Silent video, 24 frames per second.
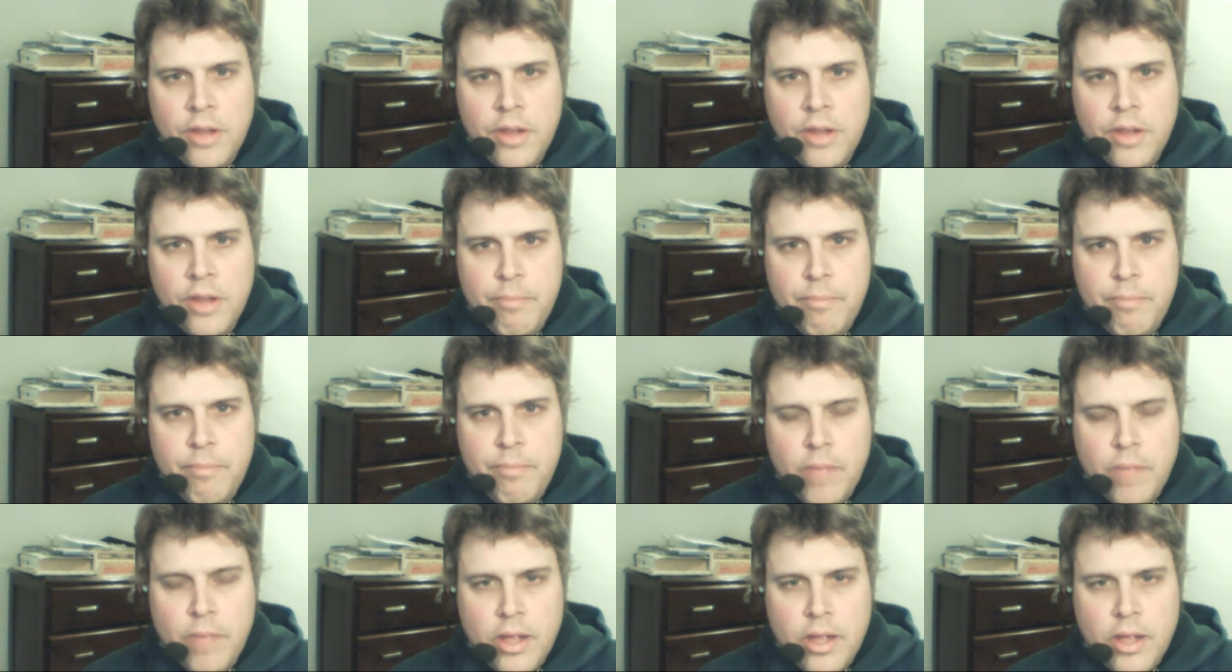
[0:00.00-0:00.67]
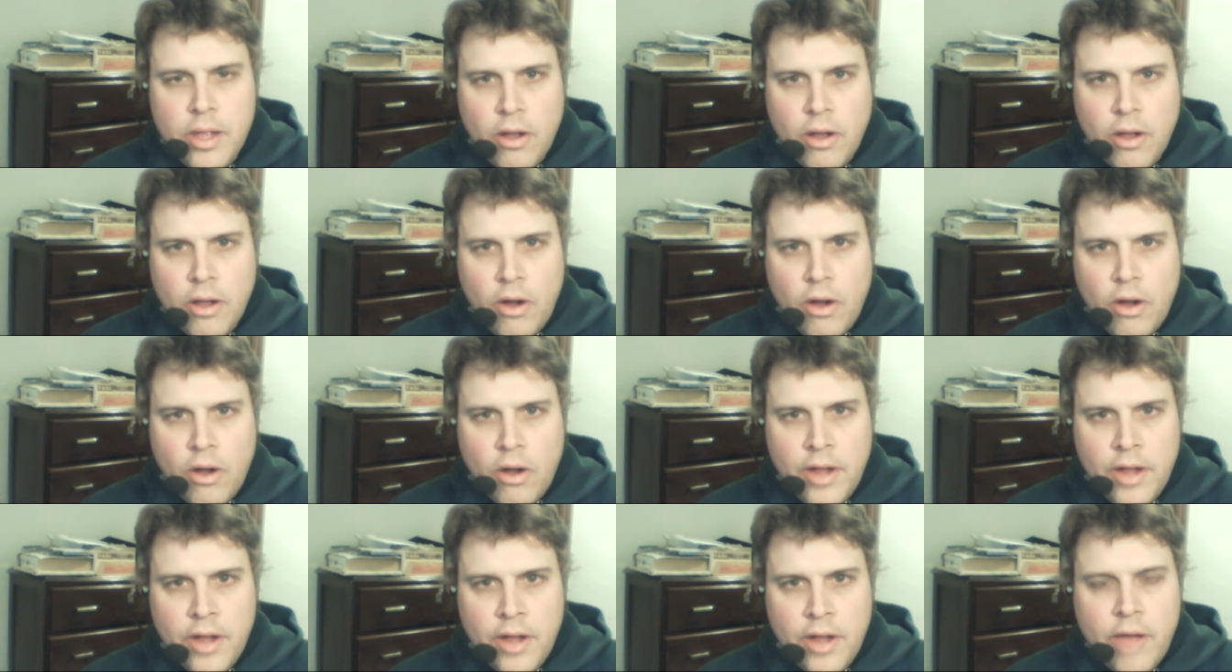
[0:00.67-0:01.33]
please talk to
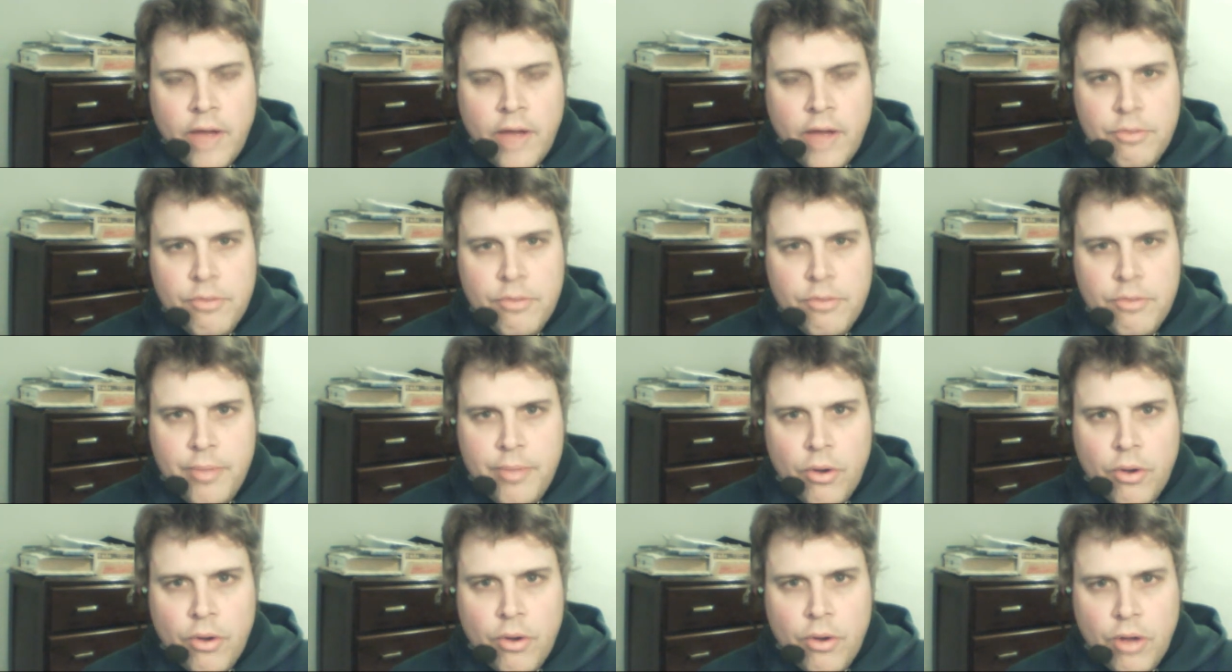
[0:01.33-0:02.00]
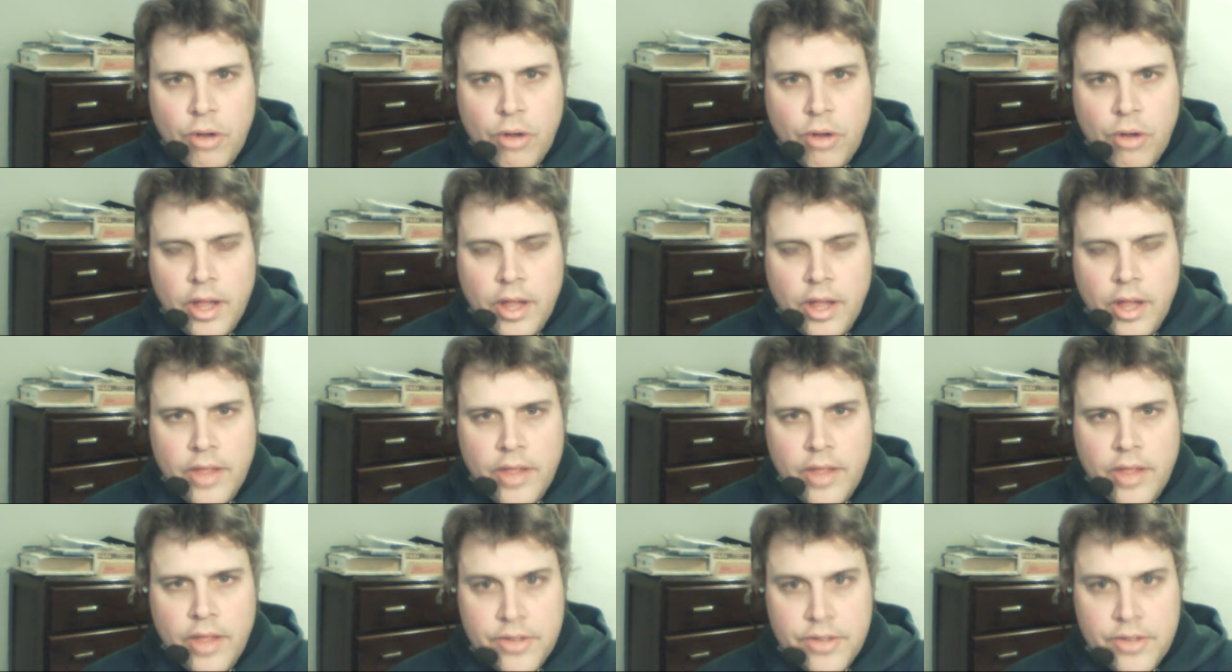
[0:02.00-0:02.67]
your state
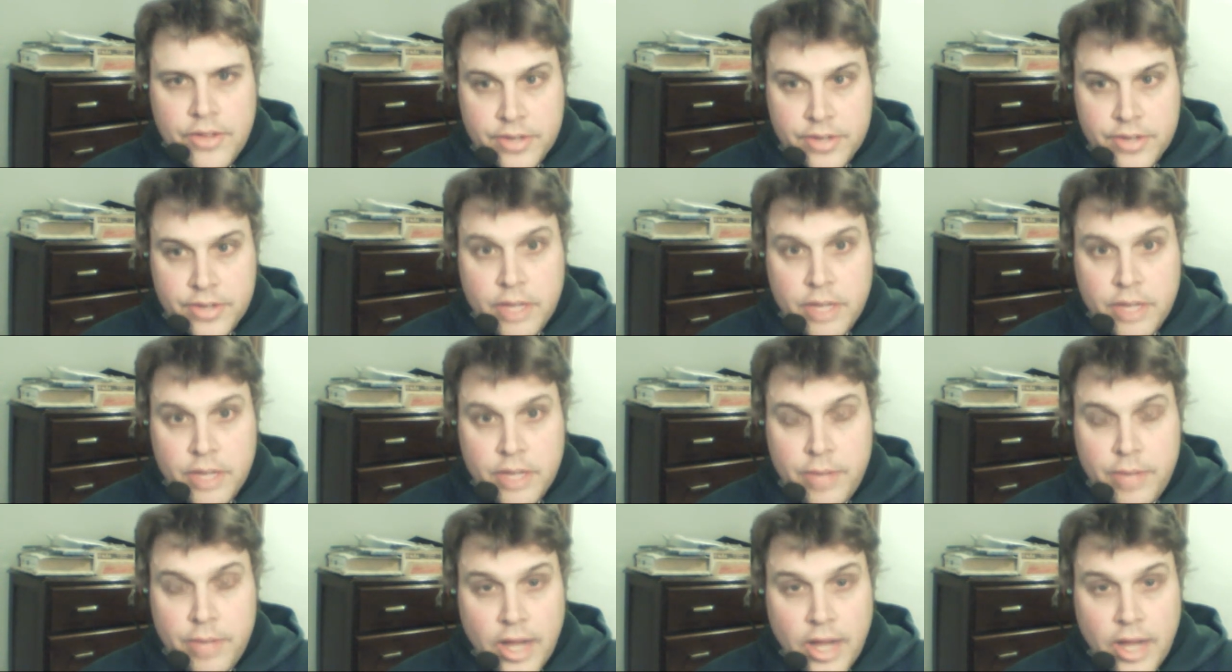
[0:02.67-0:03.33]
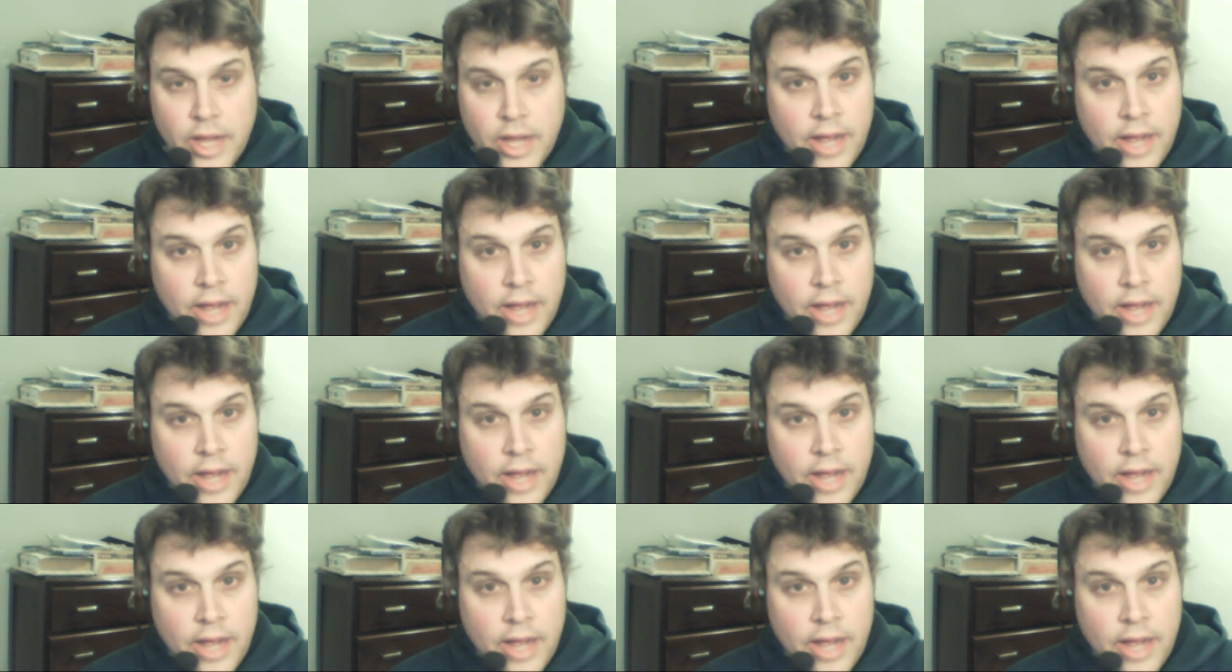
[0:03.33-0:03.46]
representatives on the